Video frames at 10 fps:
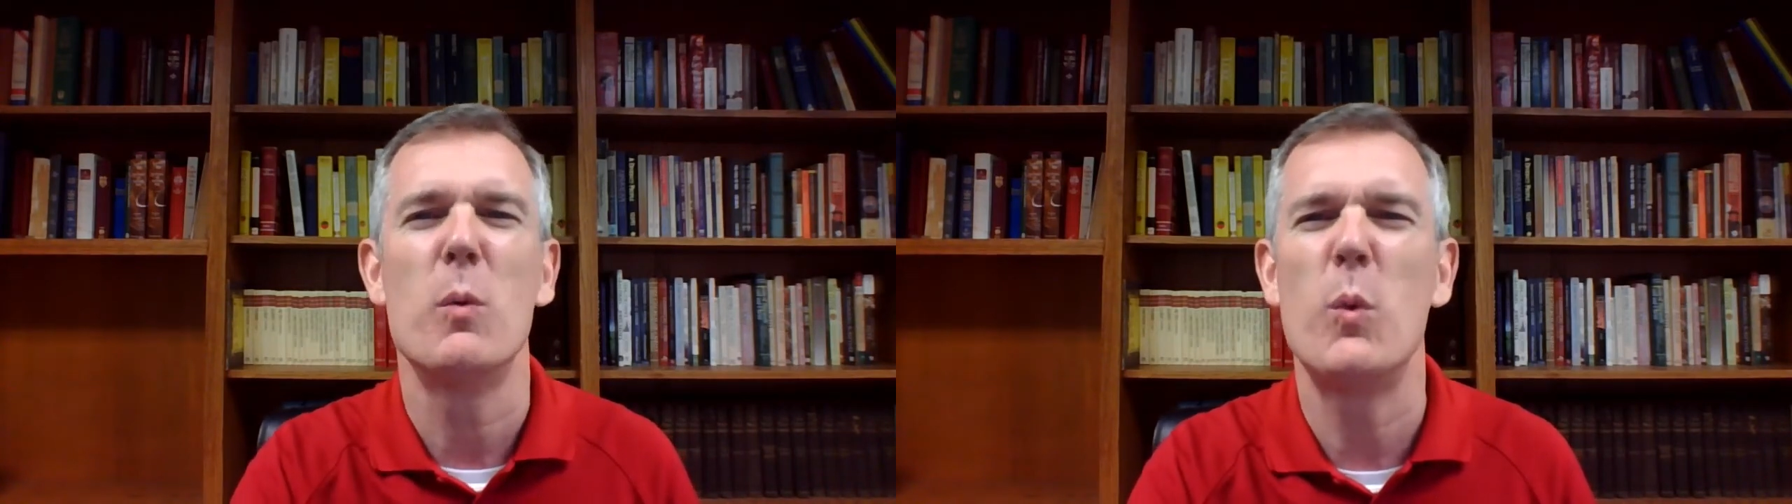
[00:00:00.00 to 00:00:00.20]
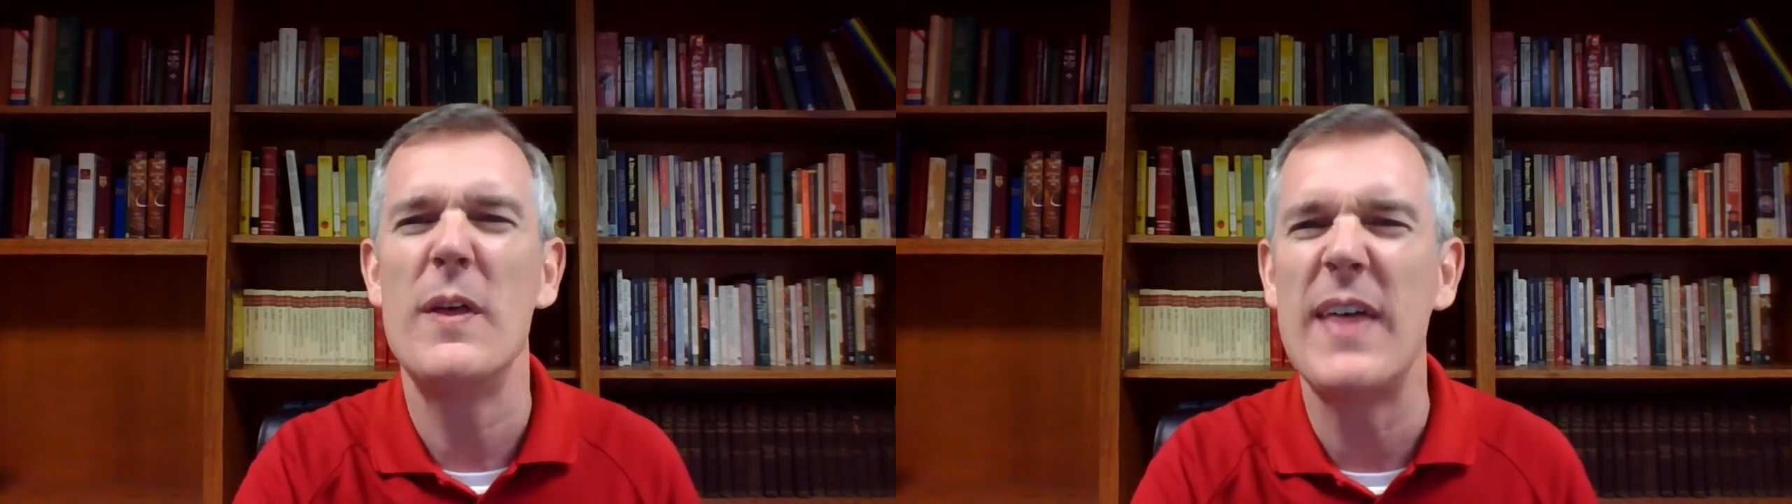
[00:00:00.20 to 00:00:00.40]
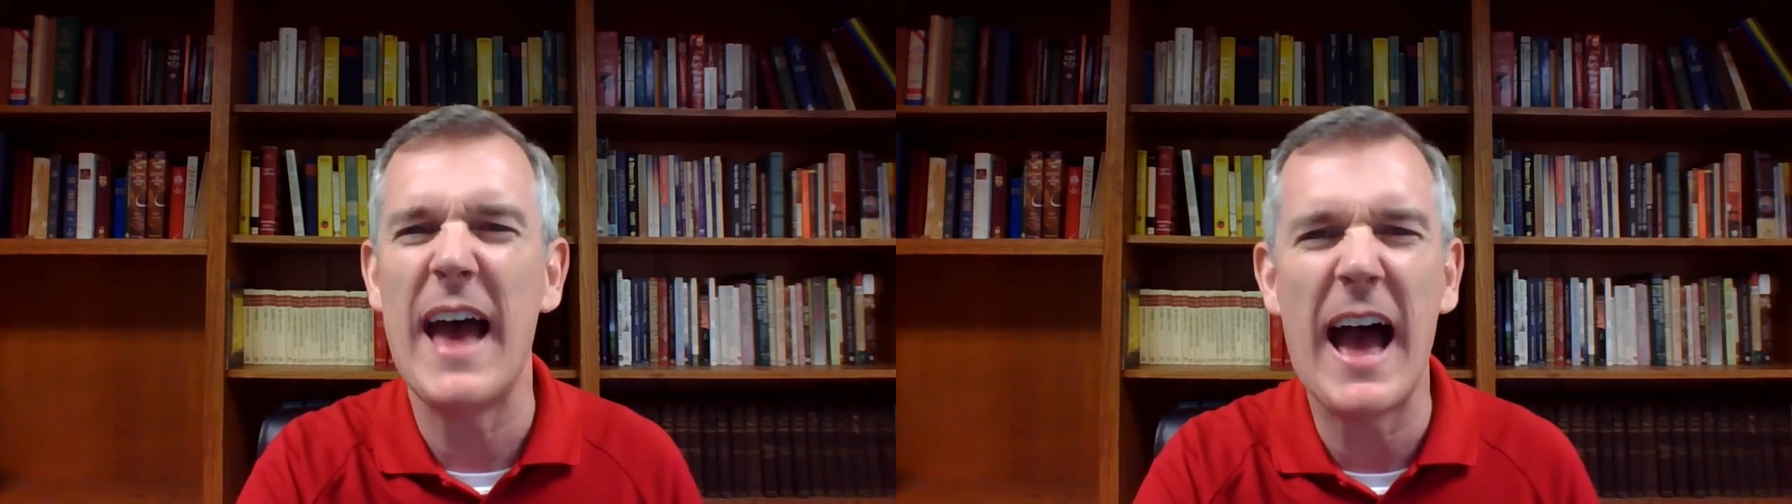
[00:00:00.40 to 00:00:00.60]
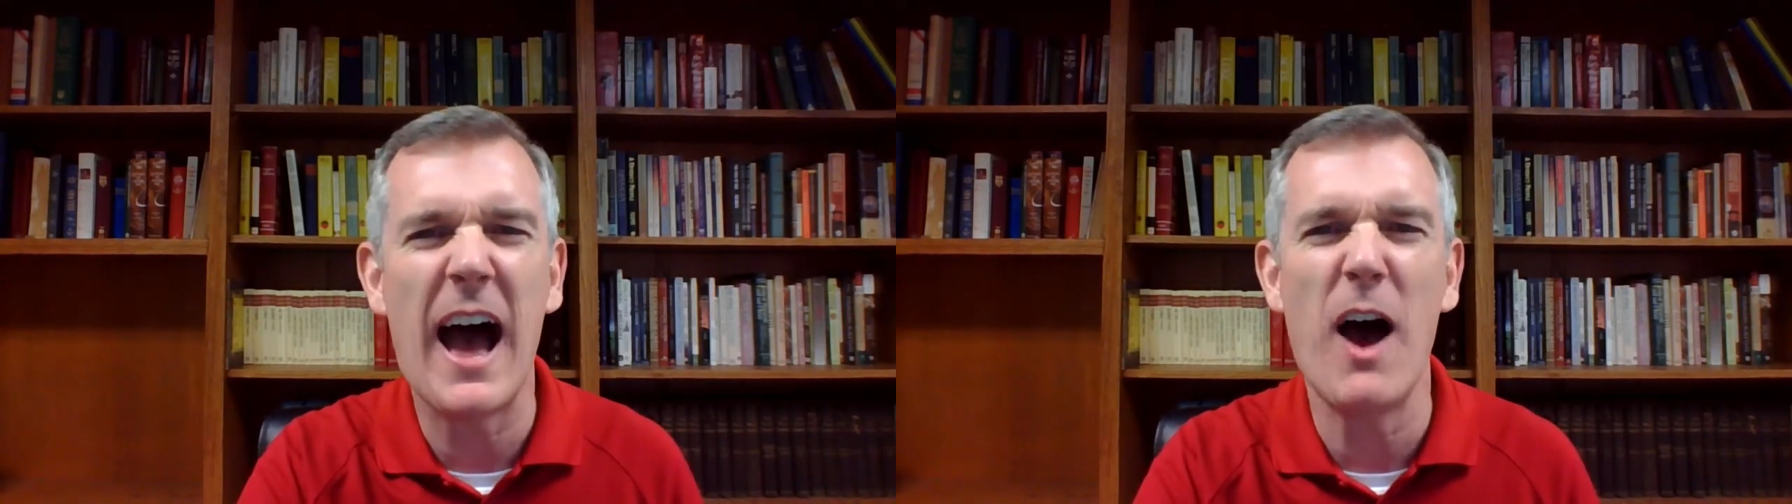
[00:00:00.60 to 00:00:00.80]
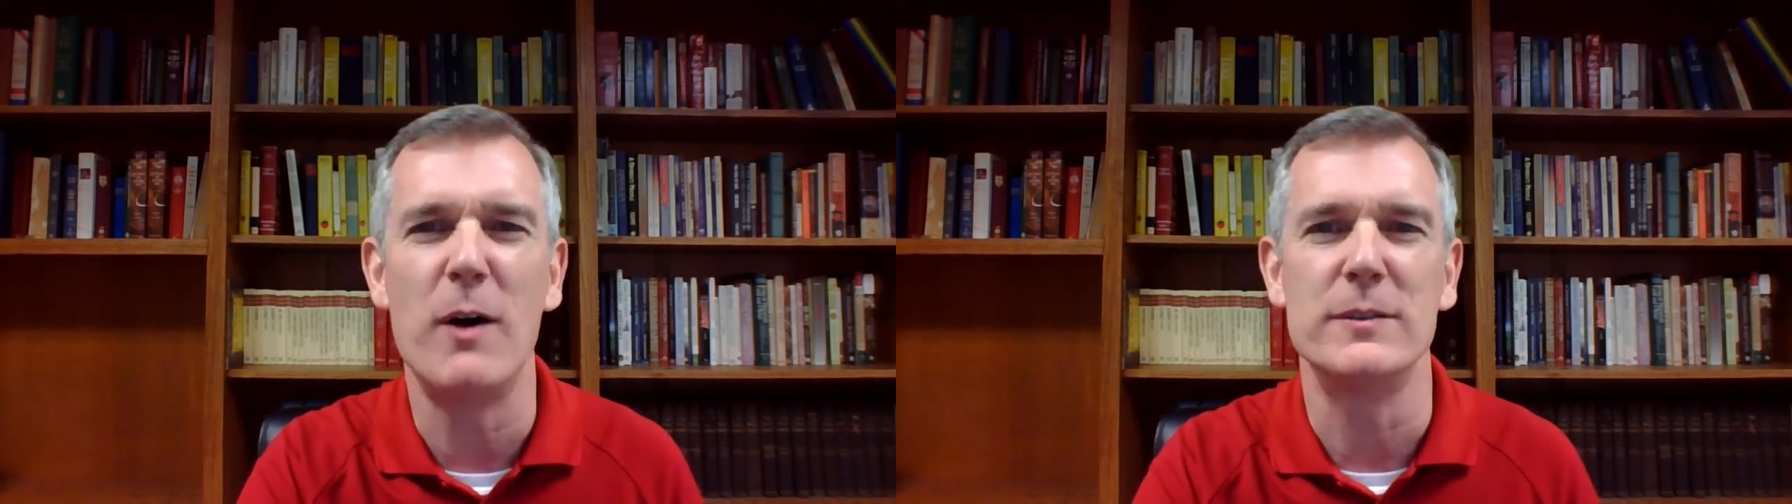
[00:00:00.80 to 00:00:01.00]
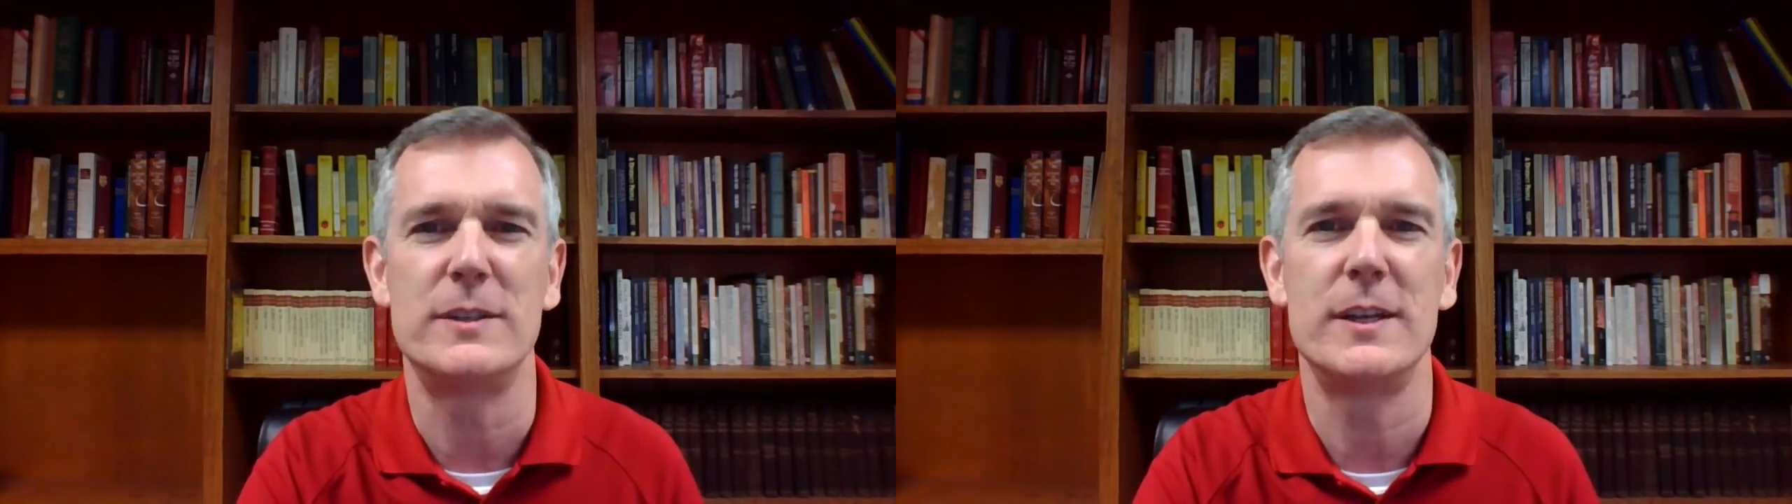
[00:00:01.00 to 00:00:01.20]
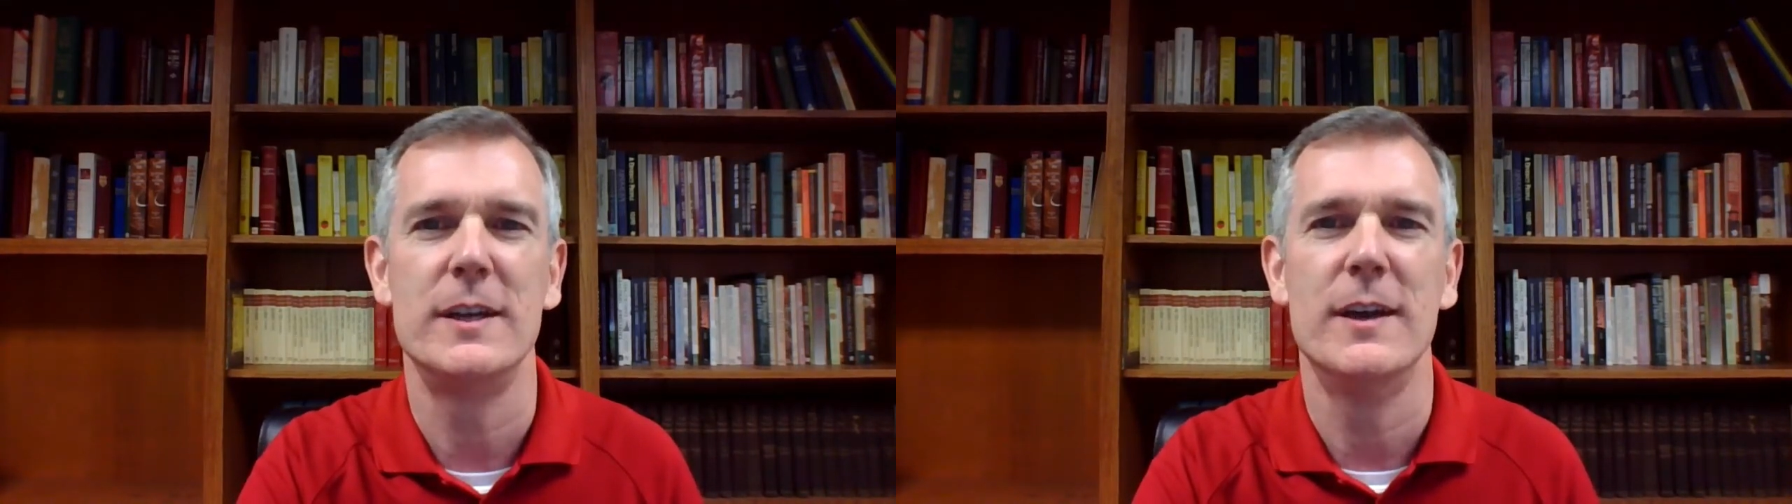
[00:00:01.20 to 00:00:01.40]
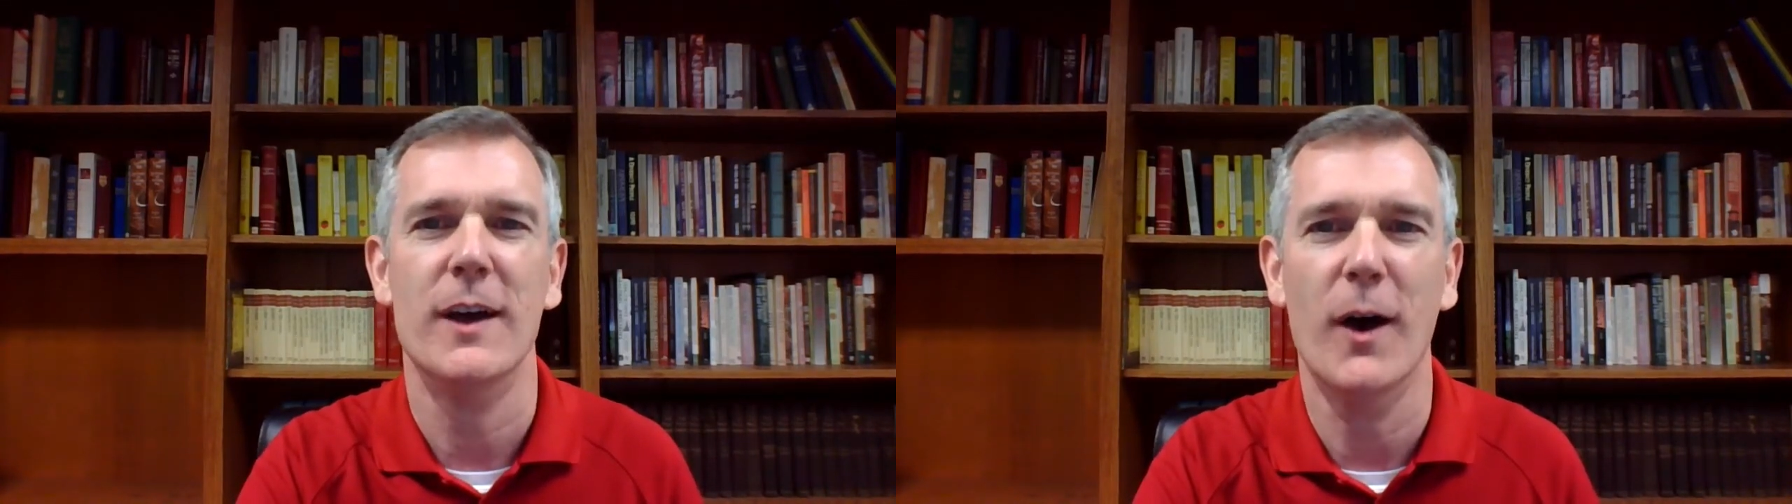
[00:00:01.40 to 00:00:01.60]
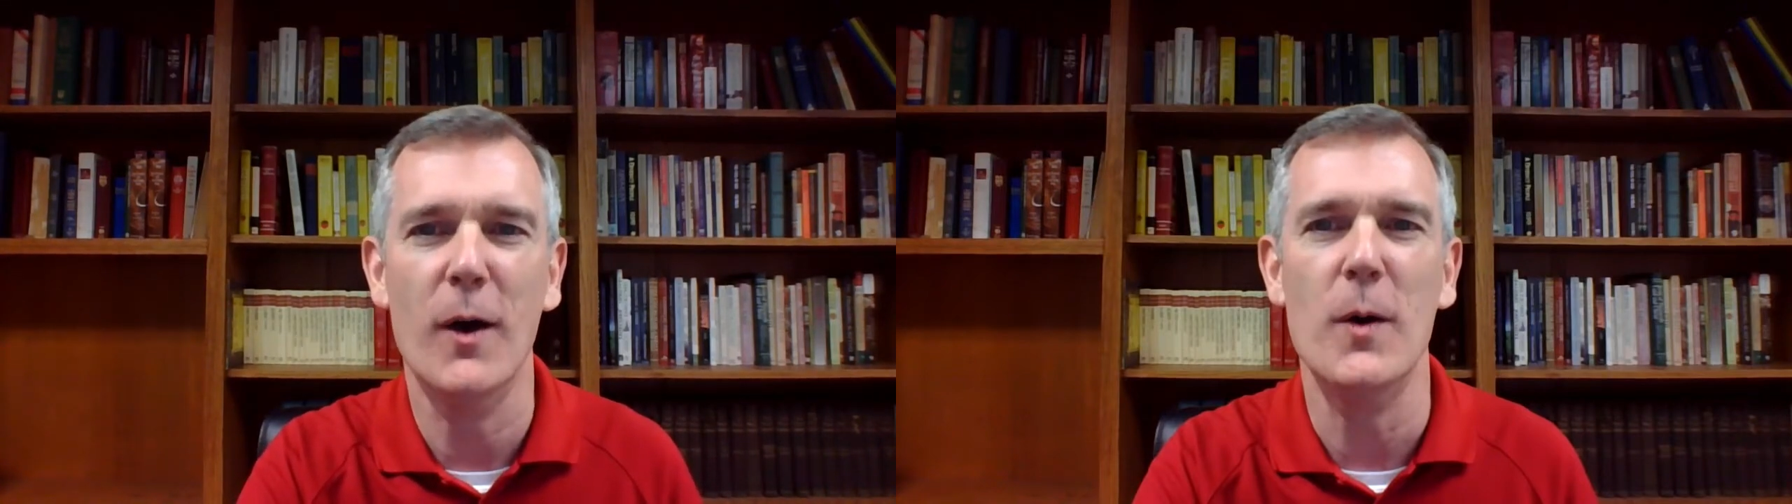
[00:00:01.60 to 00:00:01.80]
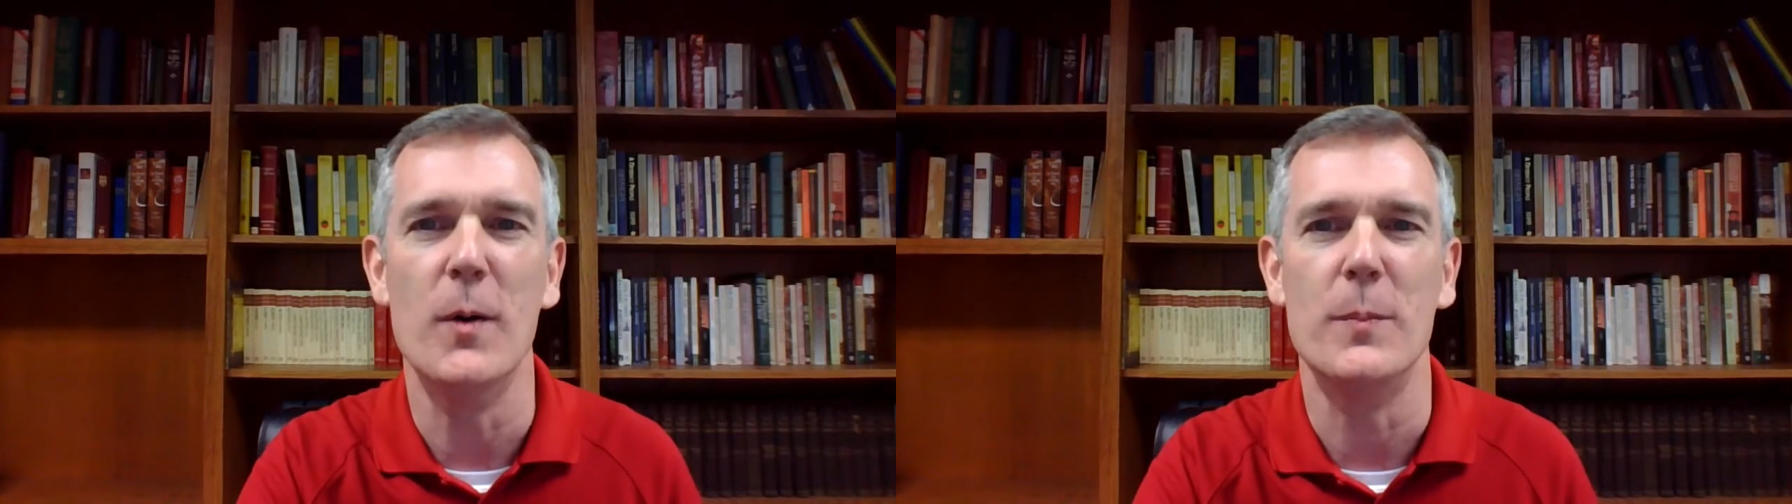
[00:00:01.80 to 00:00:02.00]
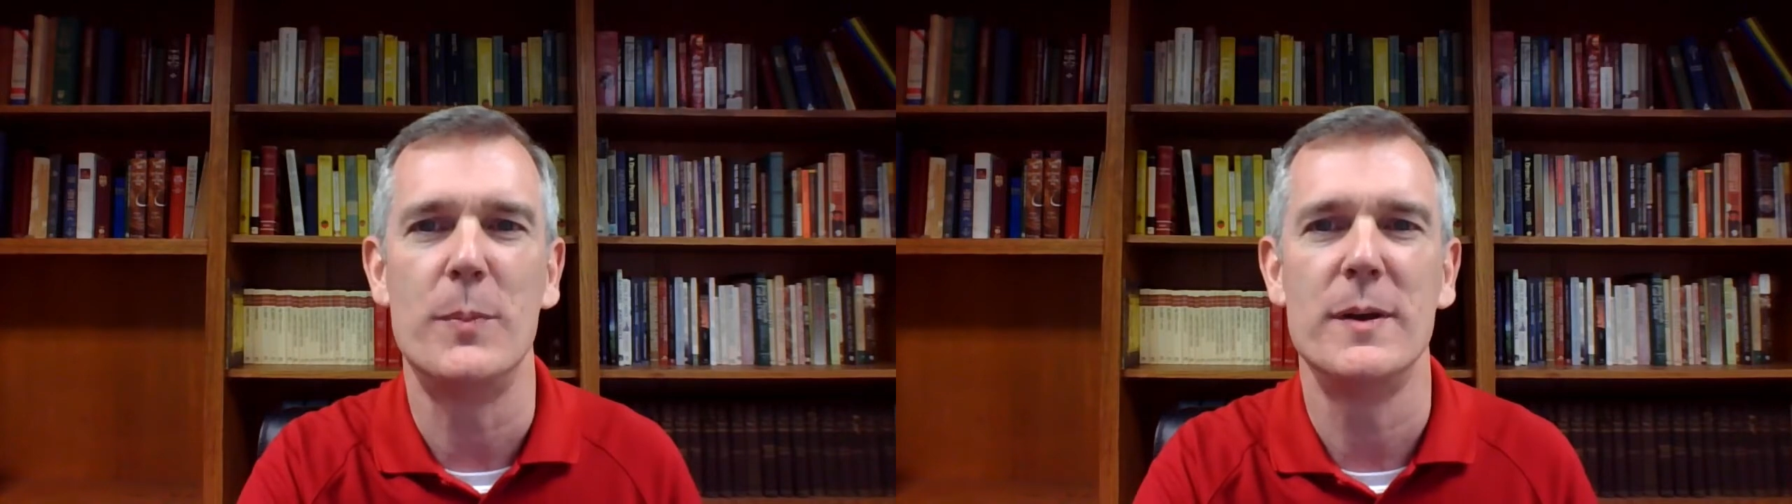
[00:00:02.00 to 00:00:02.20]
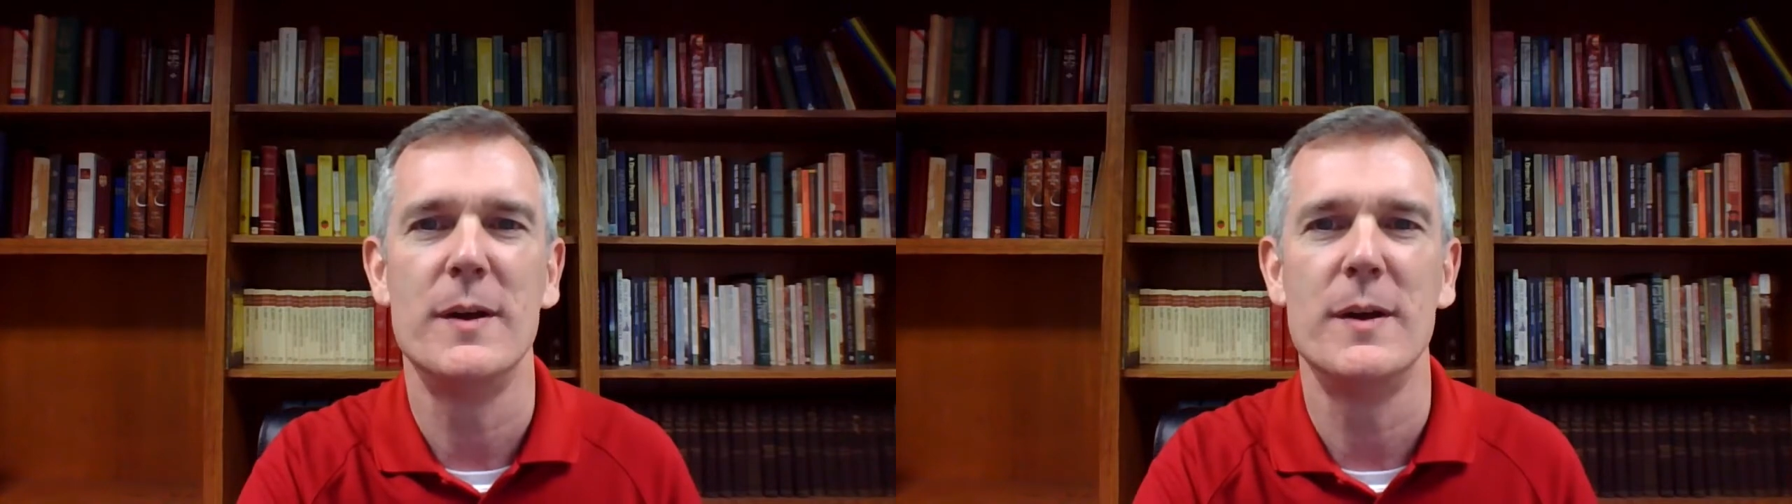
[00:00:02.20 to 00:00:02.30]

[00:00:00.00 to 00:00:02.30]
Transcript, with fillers: without hope?